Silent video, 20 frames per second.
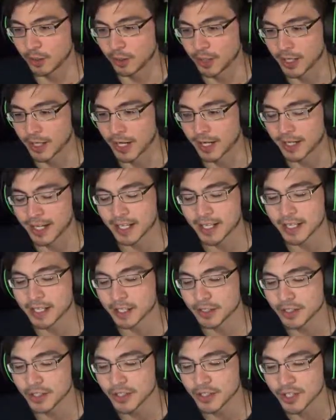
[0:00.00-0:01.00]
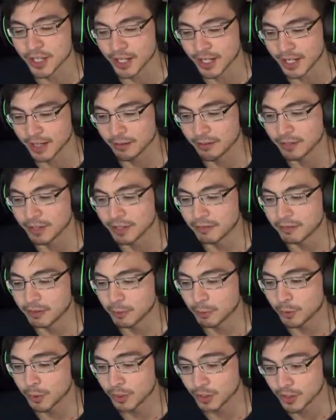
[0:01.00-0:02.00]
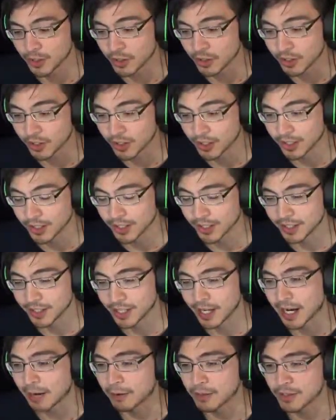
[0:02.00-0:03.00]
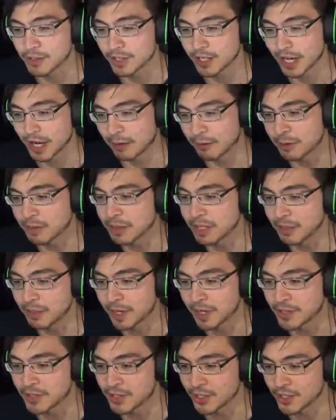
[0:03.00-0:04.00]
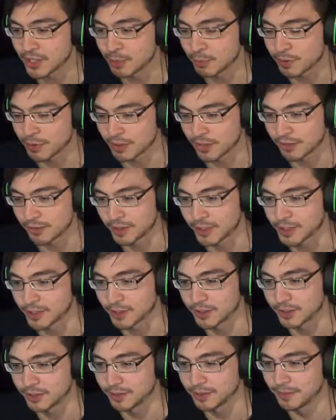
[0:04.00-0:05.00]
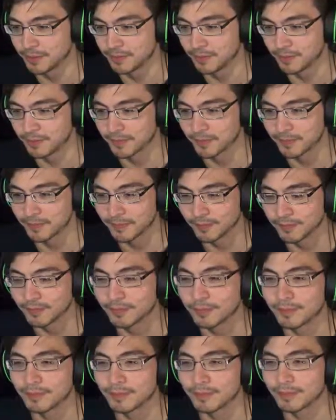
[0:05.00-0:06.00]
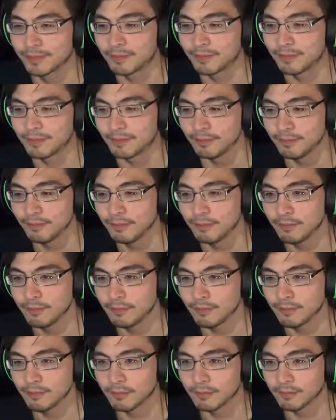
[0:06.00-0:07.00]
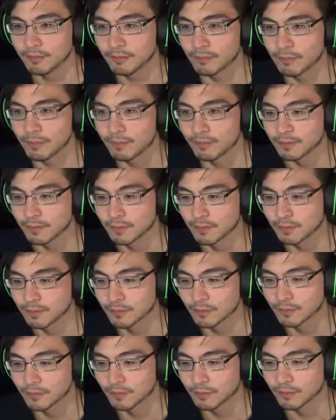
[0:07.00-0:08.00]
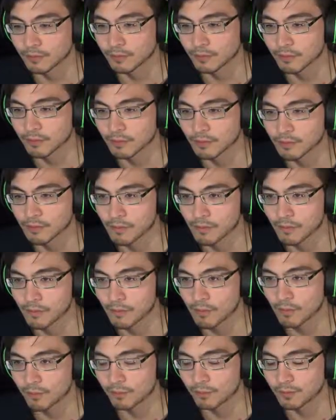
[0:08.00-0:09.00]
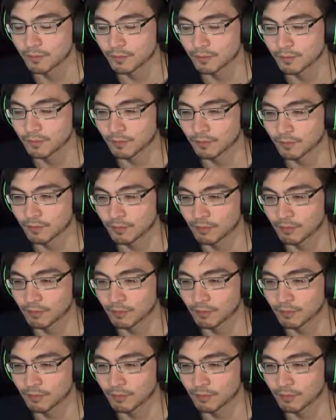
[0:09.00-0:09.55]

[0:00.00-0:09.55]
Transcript: going on, not that there is any, but if there were, then I would say I would be about sixty percent wrestled. Look at this monument. What a grand sight. Spectacular.